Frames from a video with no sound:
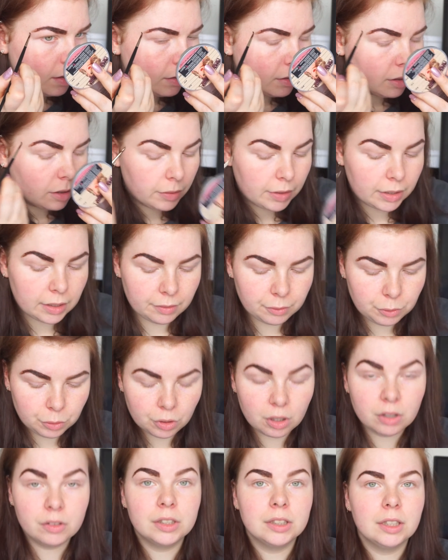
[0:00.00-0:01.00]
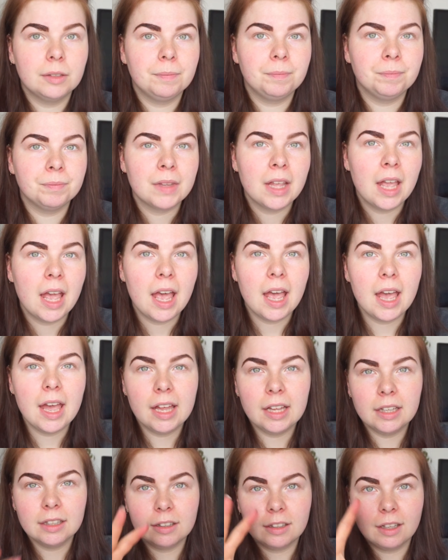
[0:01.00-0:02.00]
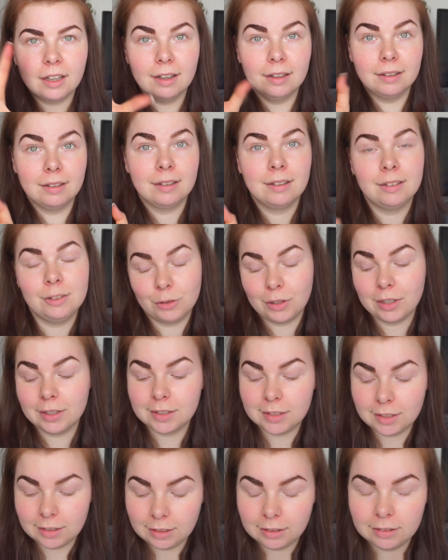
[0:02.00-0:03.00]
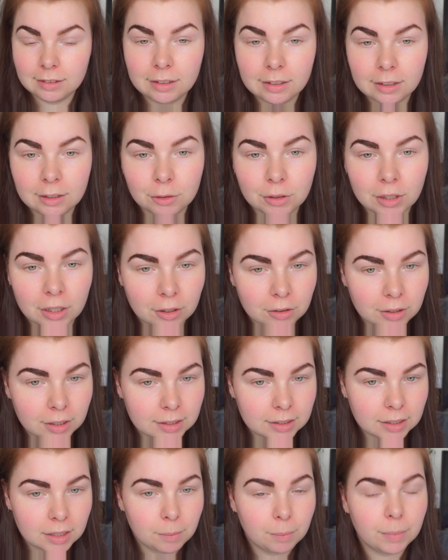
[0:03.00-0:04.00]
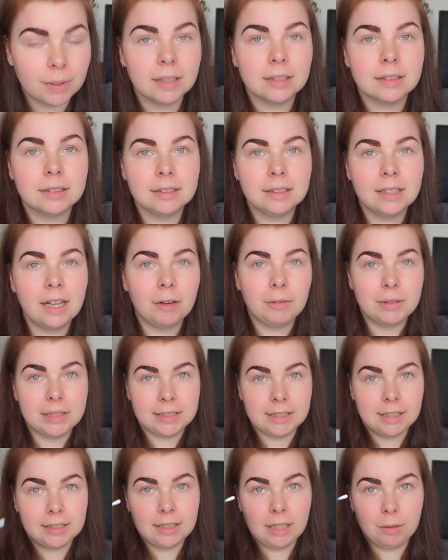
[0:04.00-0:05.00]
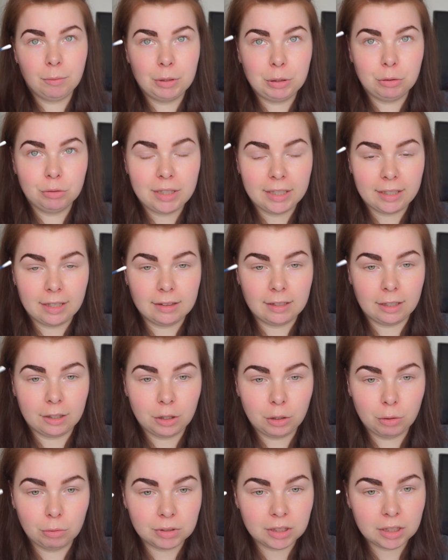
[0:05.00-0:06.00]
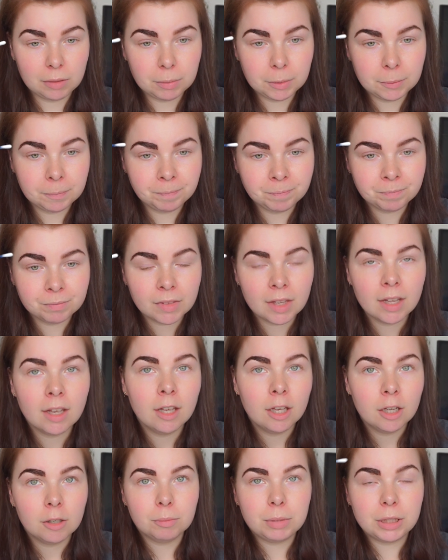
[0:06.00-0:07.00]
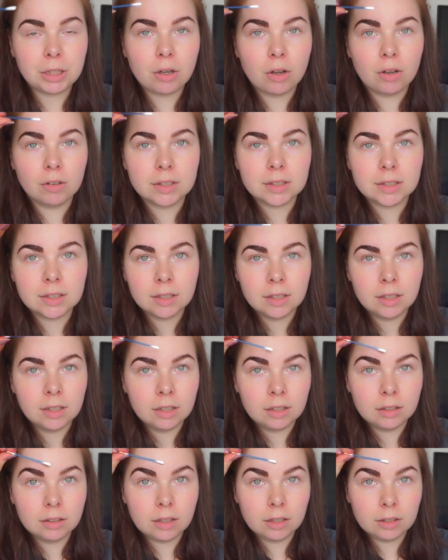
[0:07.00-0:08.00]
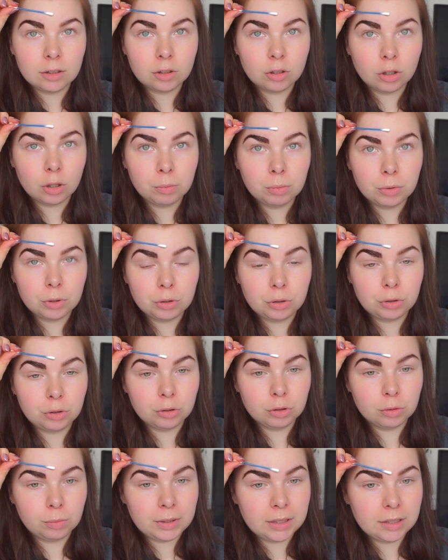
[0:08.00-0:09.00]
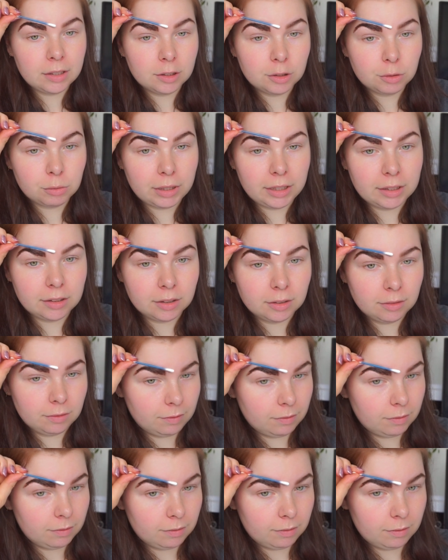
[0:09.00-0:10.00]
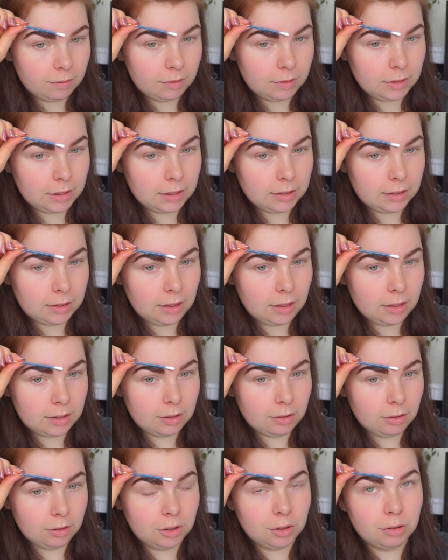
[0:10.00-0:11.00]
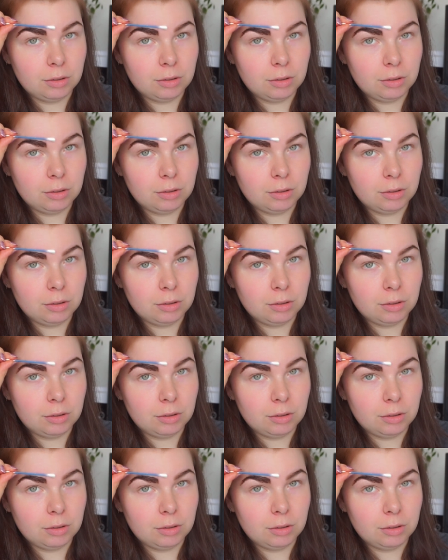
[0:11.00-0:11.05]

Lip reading: so I have to cover them. And you can see that they are looking crazy, but now it's the time when you're taking a Q-tip, because the top should be straight. You can see it's not